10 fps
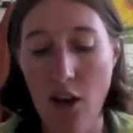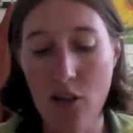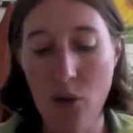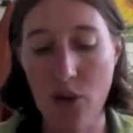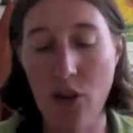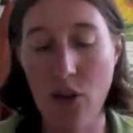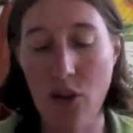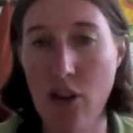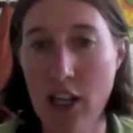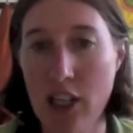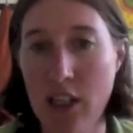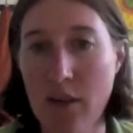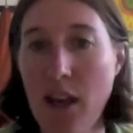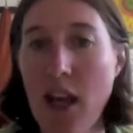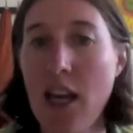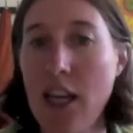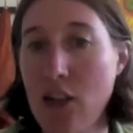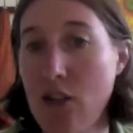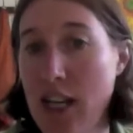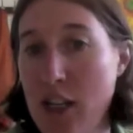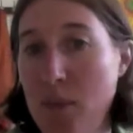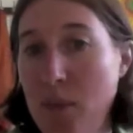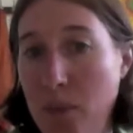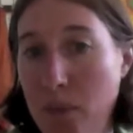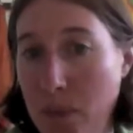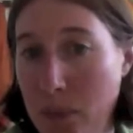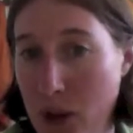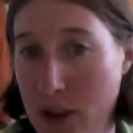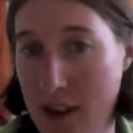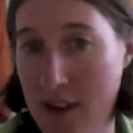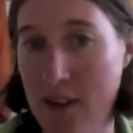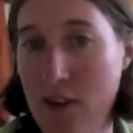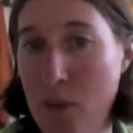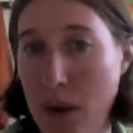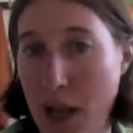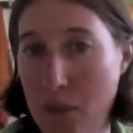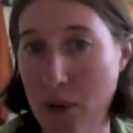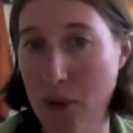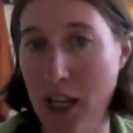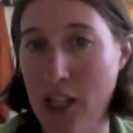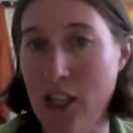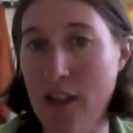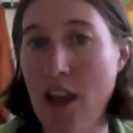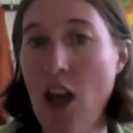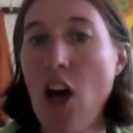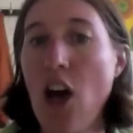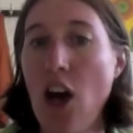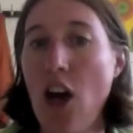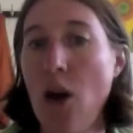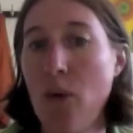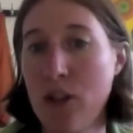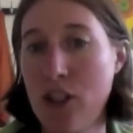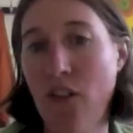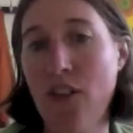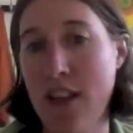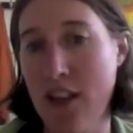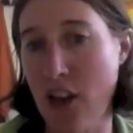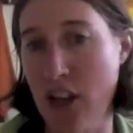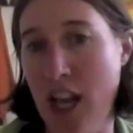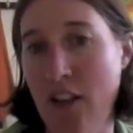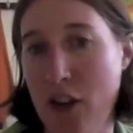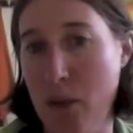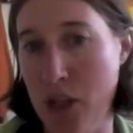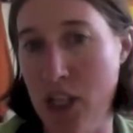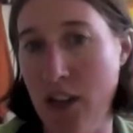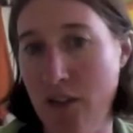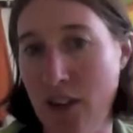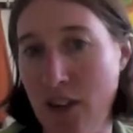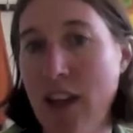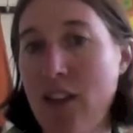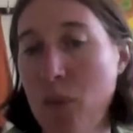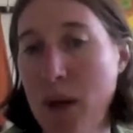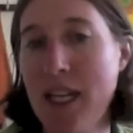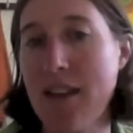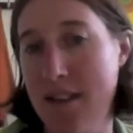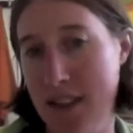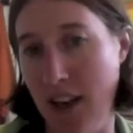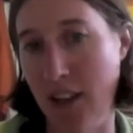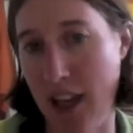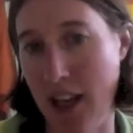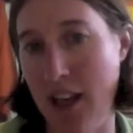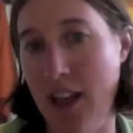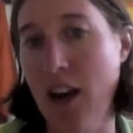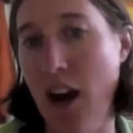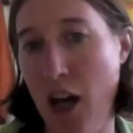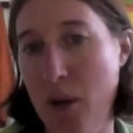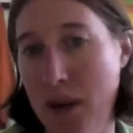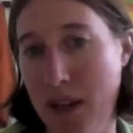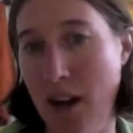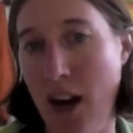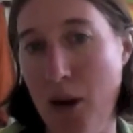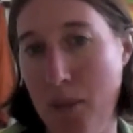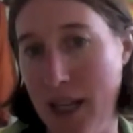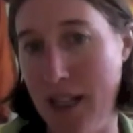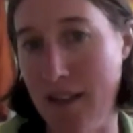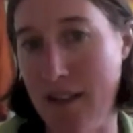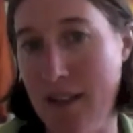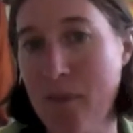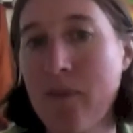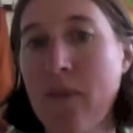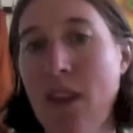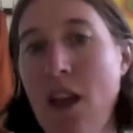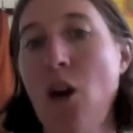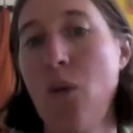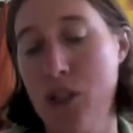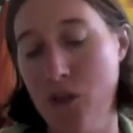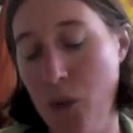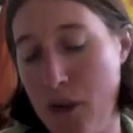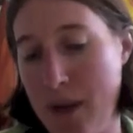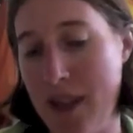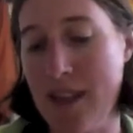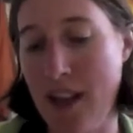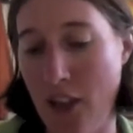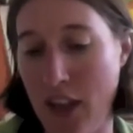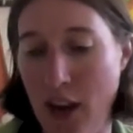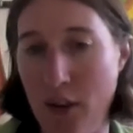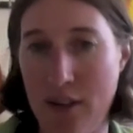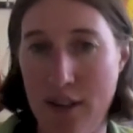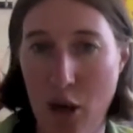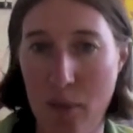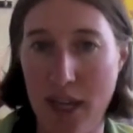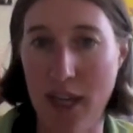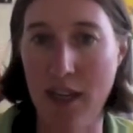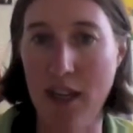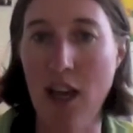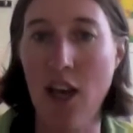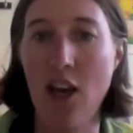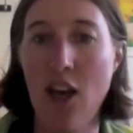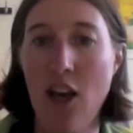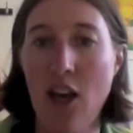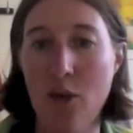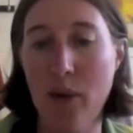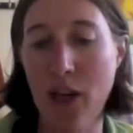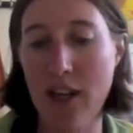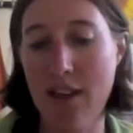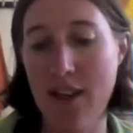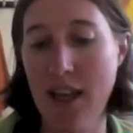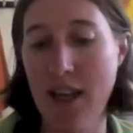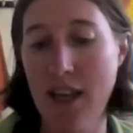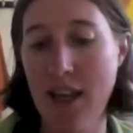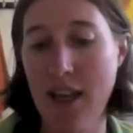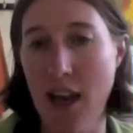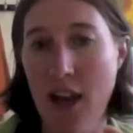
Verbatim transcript: resource concentration led to greater persistence of the plant populations, which obviously is going to have a community level effect. The weed is still there in high abundance, which of course means that nothing else is coming in. So we're going to see,